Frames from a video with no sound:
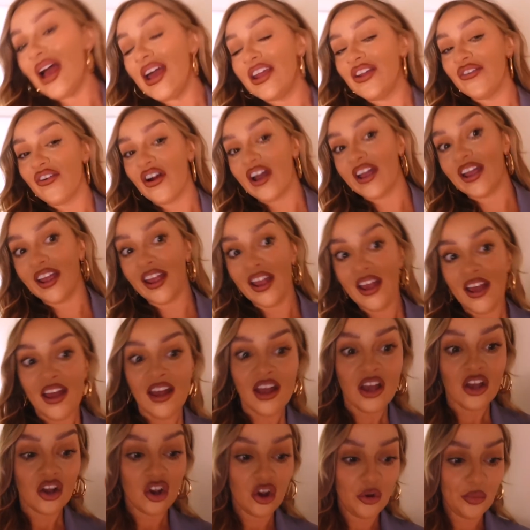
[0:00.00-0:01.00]
anyway,
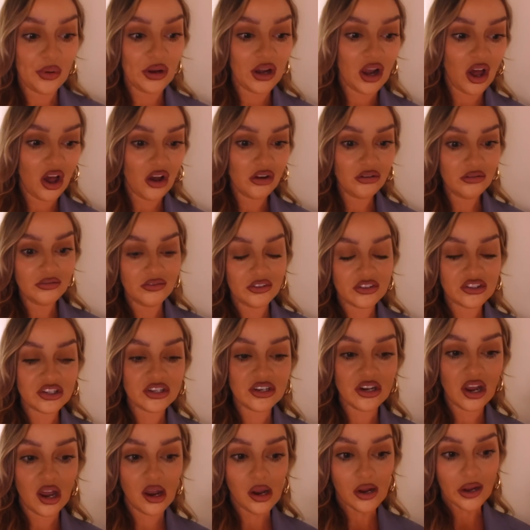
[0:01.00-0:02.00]
come along for
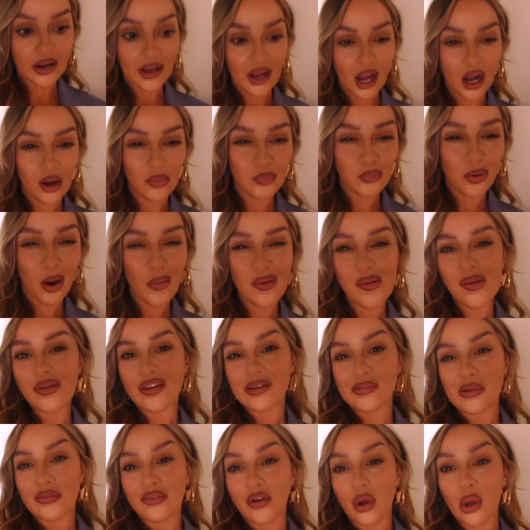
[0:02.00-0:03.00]
tonight. I probably won't
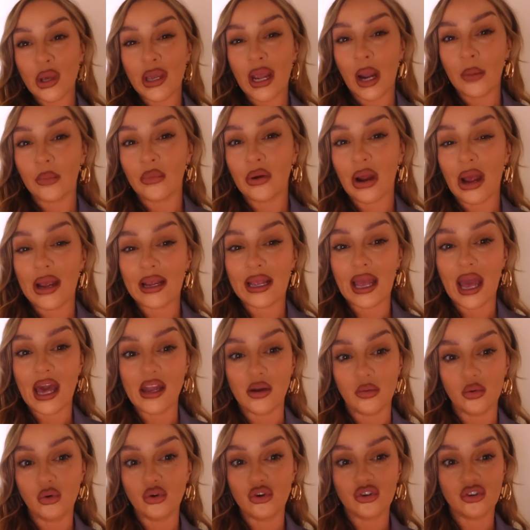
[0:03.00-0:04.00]
take my vlogging camera out again.
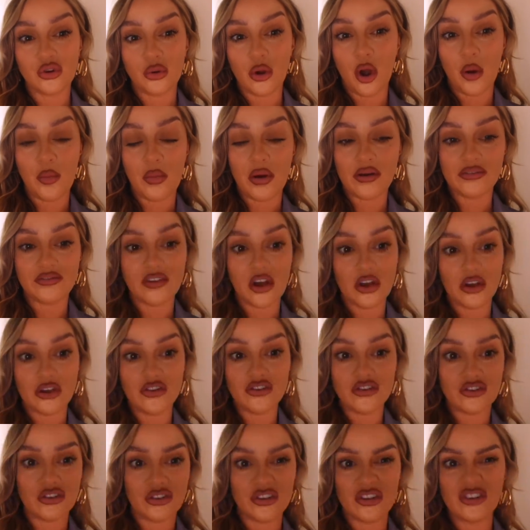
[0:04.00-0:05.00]
I will just do it on my phone
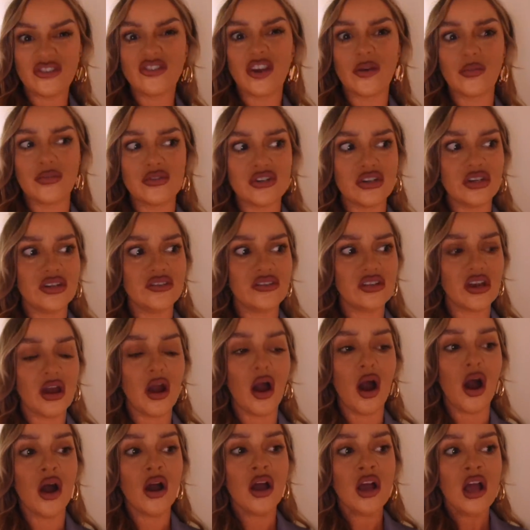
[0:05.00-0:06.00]
just because it's so much
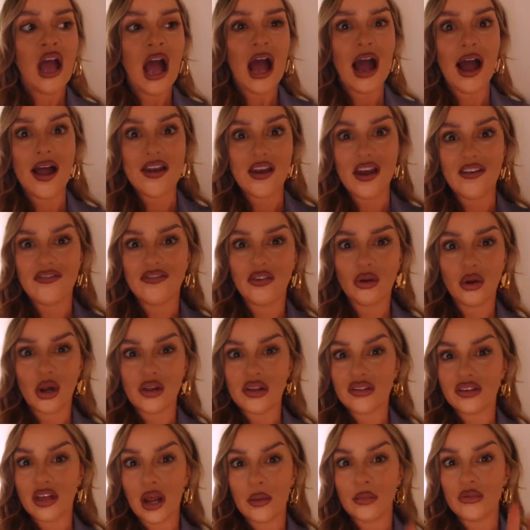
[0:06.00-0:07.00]
easier. And I feel like
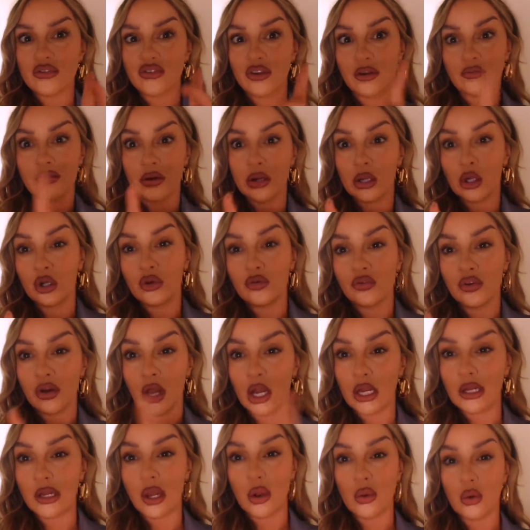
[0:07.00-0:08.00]
this camera's not very good for
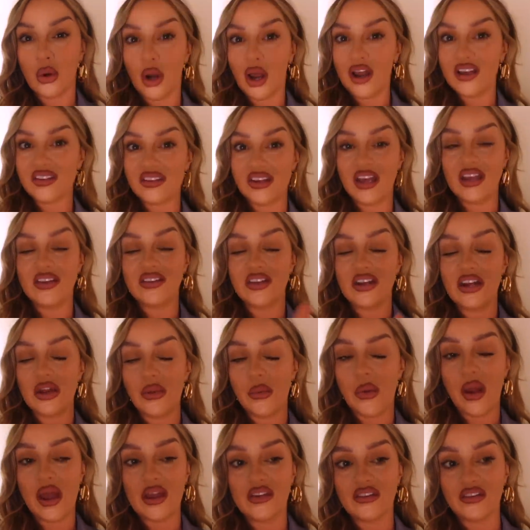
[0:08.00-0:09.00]
like low light settings
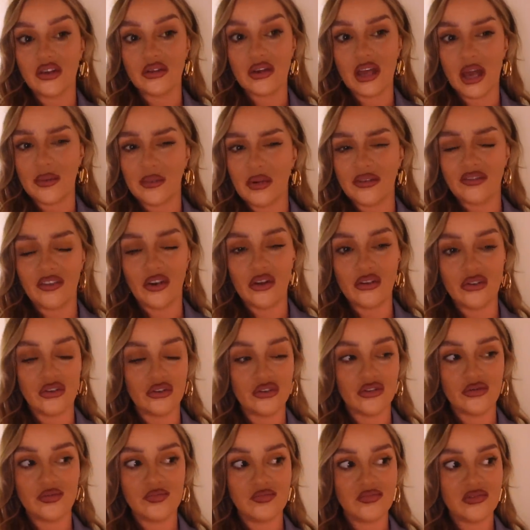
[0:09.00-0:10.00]
anyway. So yeah, my phone
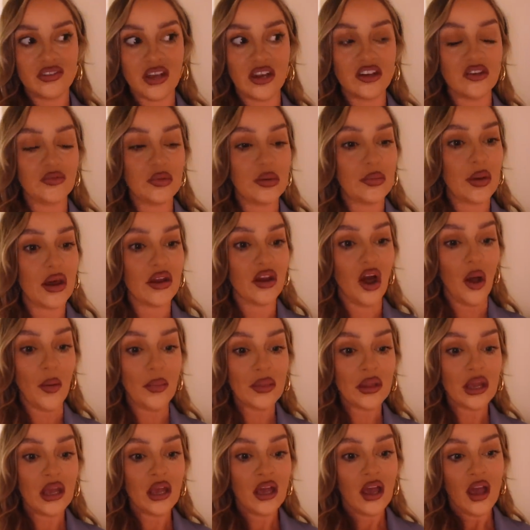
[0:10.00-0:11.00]
does tend to be better.
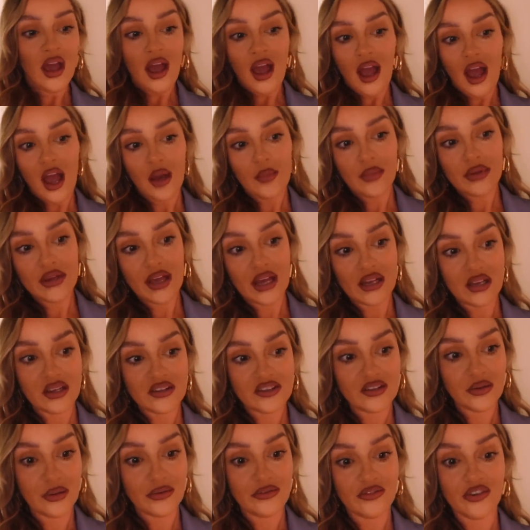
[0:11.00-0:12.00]
Um, but yeah, let's
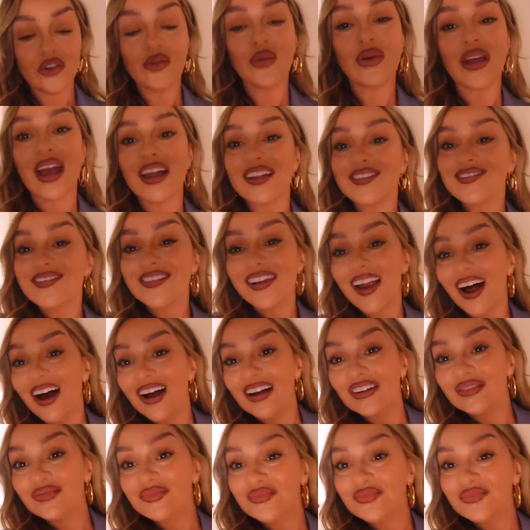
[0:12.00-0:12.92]
see what food we get tonight.